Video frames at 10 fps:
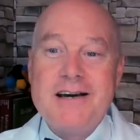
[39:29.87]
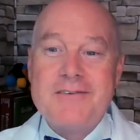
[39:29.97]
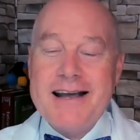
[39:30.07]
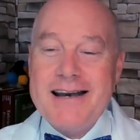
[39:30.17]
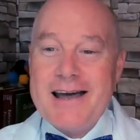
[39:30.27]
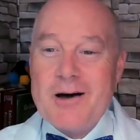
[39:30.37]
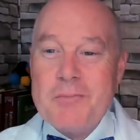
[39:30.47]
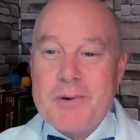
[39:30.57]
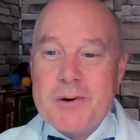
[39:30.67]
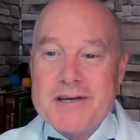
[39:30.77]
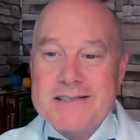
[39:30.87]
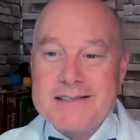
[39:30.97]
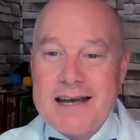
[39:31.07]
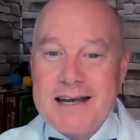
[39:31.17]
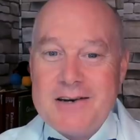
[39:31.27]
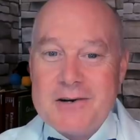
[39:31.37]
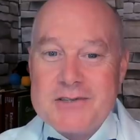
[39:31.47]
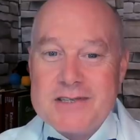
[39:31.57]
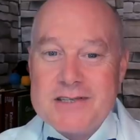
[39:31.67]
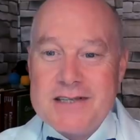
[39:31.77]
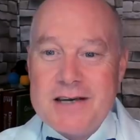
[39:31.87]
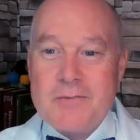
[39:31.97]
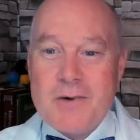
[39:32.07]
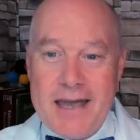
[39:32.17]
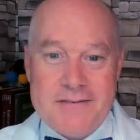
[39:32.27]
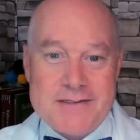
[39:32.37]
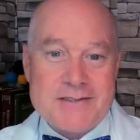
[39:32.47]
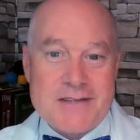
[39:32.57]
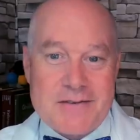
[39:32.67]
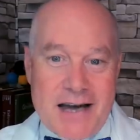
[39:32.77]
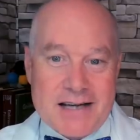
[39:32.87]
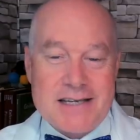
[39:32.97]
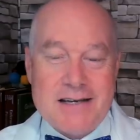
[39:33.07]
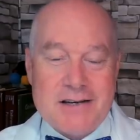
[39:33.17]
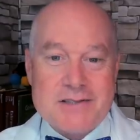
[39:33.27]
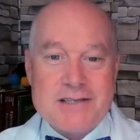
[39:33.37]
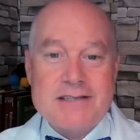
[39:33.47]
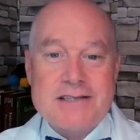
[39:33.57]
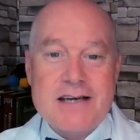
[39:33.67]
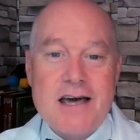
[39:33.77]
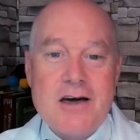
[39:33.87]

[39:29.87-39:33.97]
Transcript: Right now, Bocas is getting doses in waves, these are the vaccine doses.